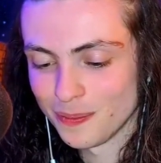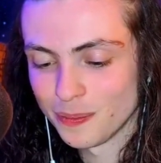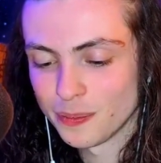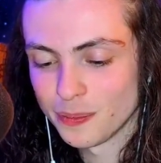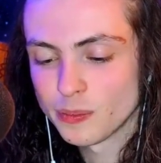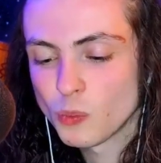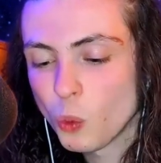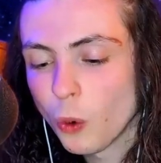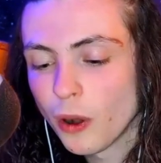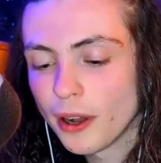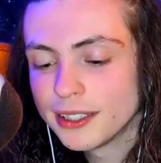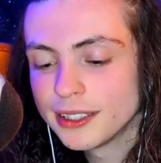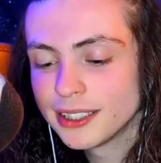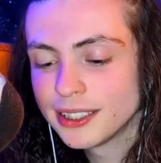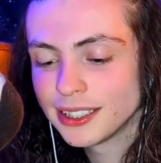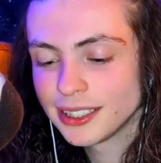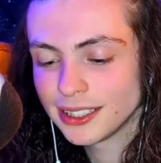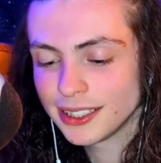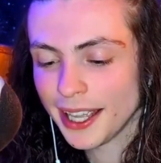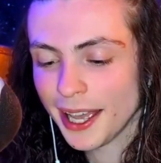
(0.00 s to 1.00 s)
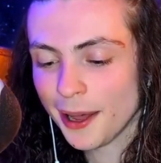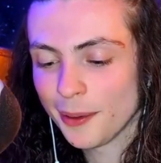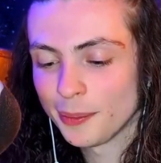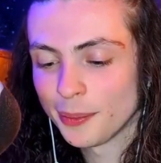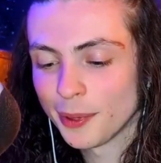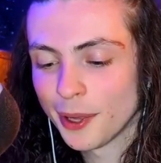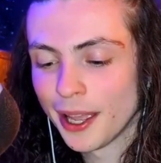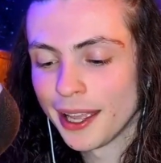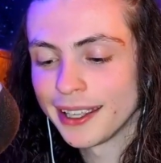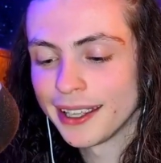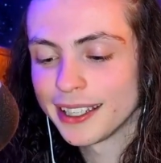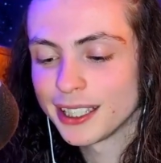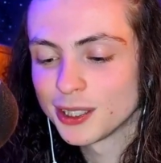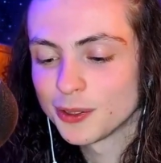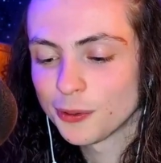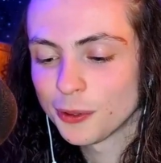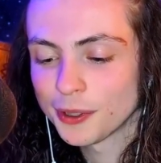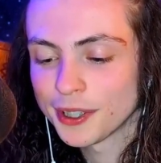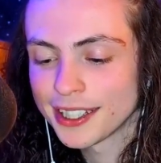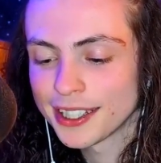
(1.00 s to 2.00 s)
One step is
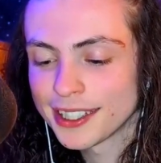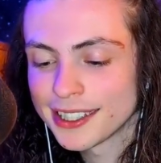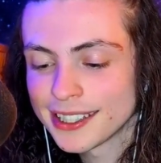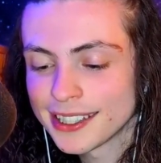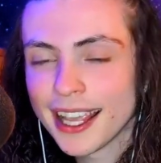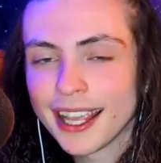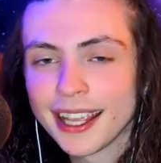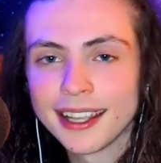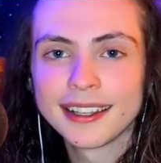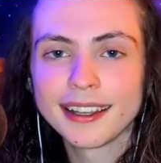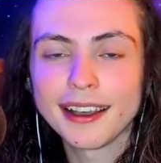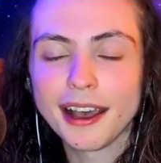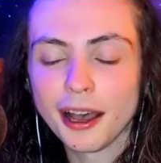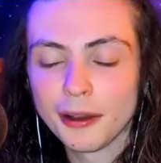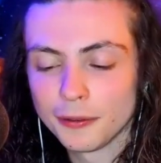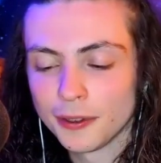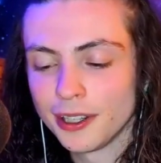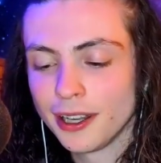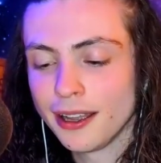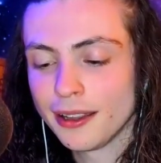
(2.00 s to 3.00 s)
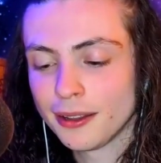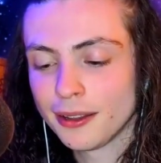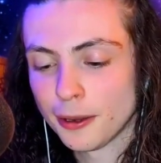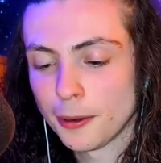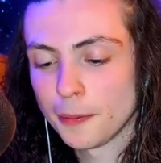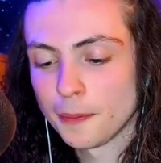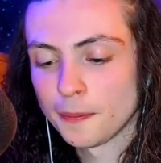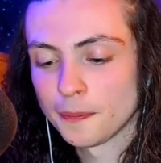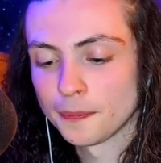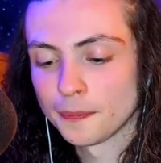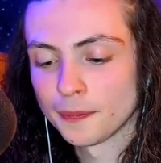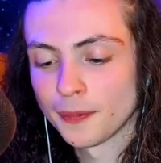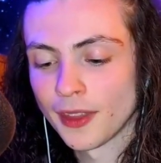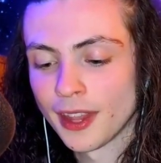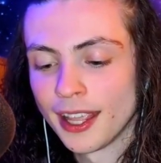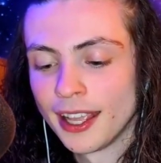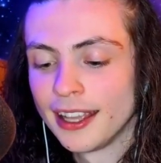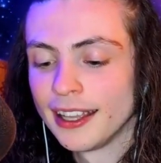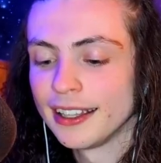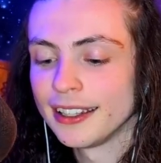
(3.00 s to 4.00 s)
for the sake of another,
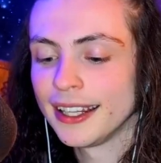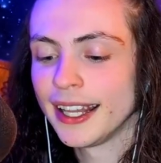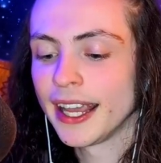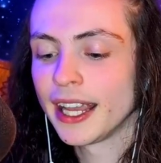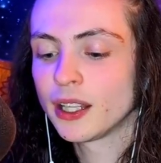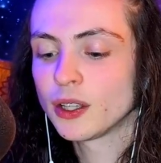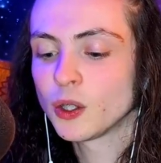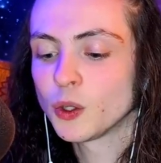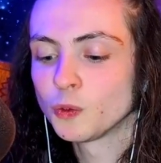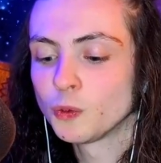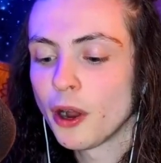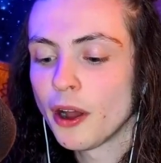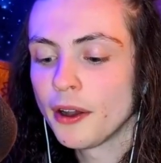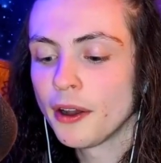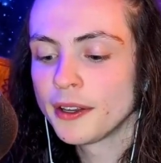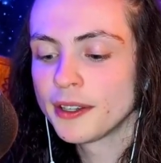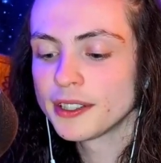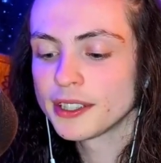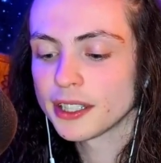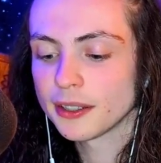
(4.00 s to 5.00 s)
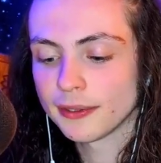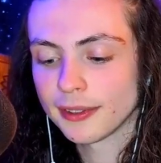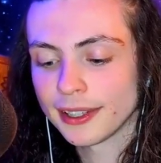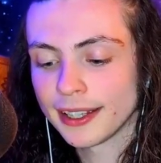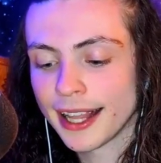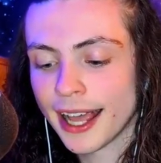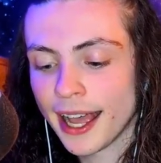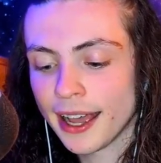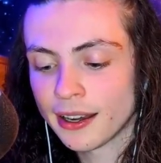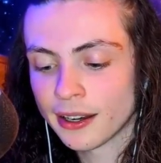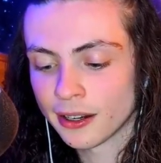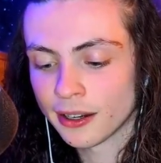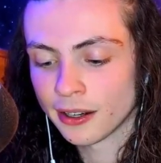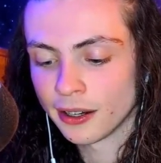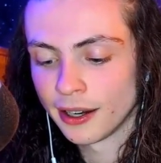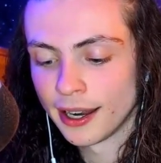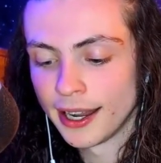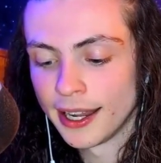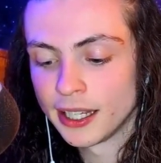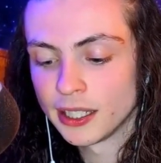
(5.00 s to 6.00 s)
like the rungs of a ladder
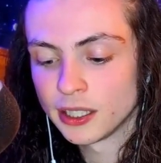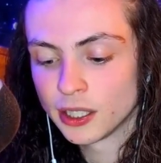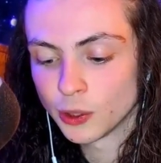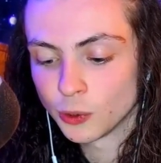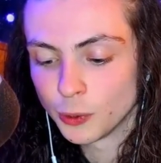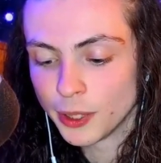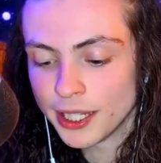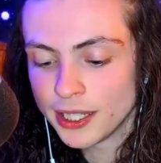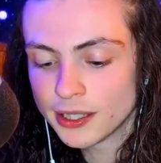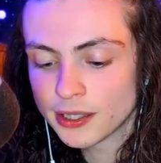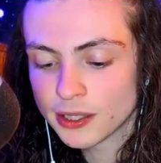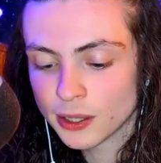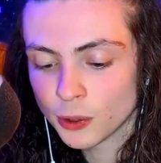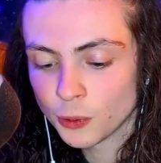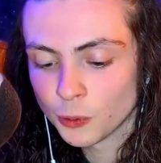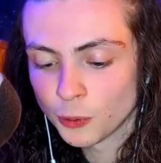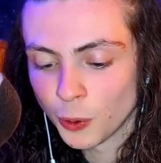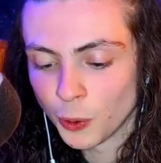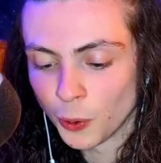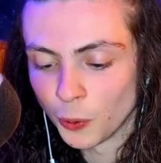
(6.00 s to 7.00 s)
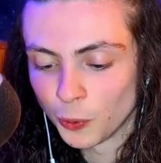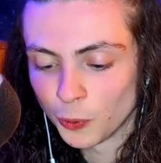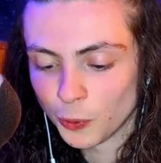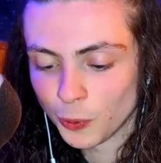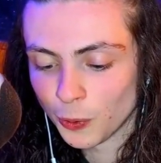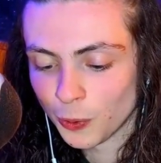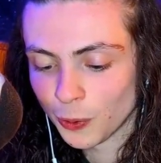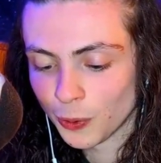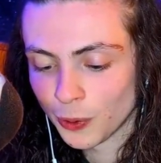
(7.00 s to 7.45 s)
to reach the roof.